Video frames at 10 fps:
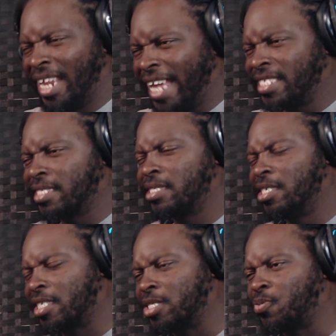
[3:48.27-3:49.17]
like this
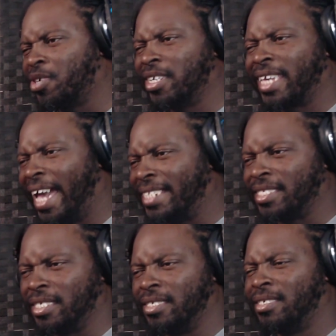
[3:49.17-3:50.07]
hook, it's real
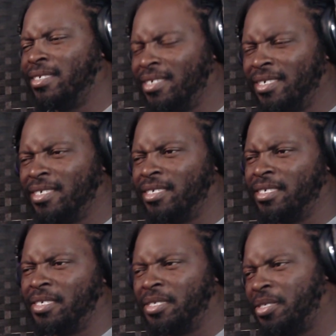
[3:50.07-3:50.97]
catchy.
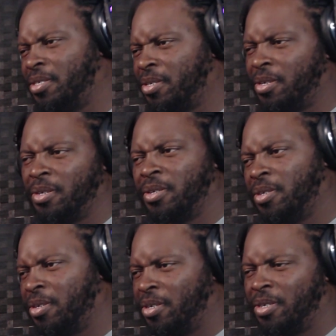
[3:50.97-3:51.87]

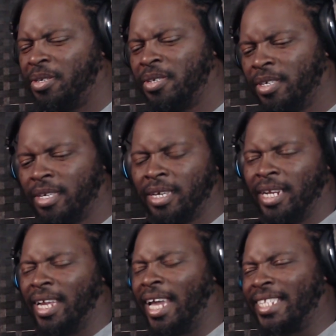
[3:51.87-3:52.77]

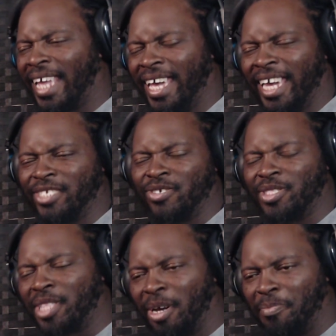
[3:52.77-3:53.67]
And I like that extra
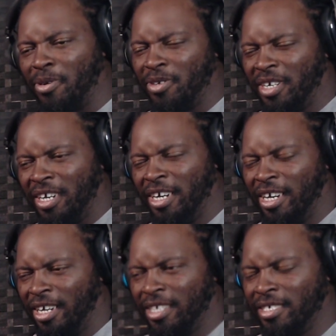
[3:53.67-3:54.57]
thump on the
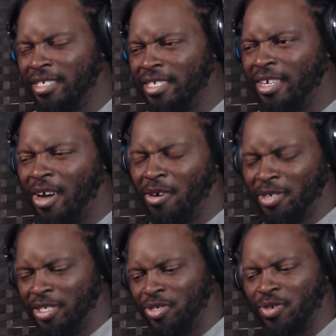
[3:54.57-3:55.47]
uh on
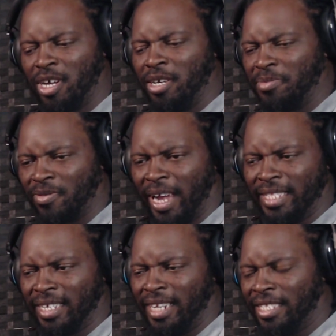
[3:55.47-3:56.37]
the drums right
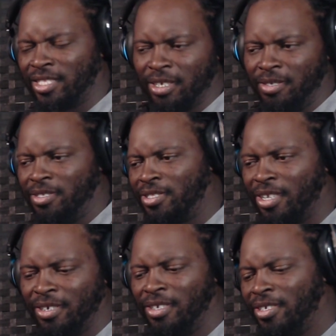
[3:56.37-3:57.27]
there. That doom
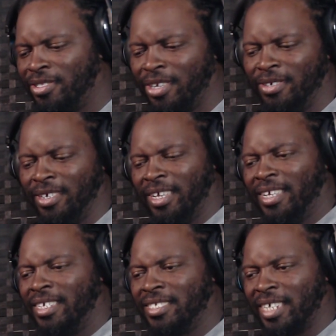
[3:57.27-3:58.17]
doom doom.
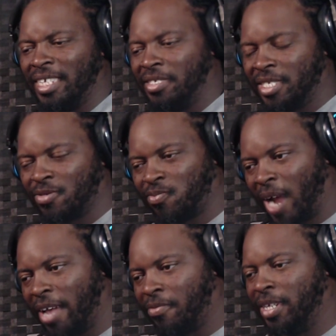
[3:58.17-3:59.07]
Just just
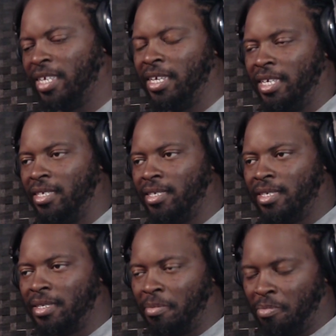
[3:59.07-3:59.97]
right when he
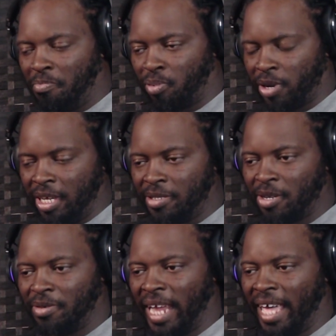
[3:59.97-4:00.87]
breathes
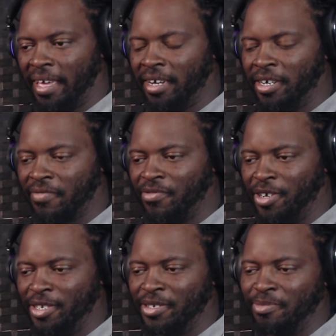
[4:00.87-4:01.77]
on that hook for
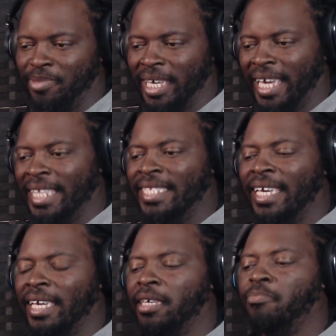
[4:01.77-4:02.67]
a little bit, and
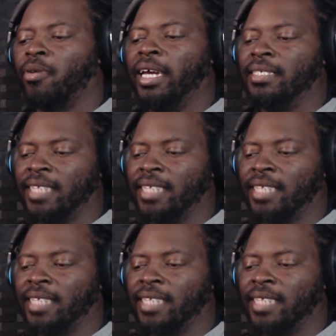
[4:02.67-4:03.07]
then he brings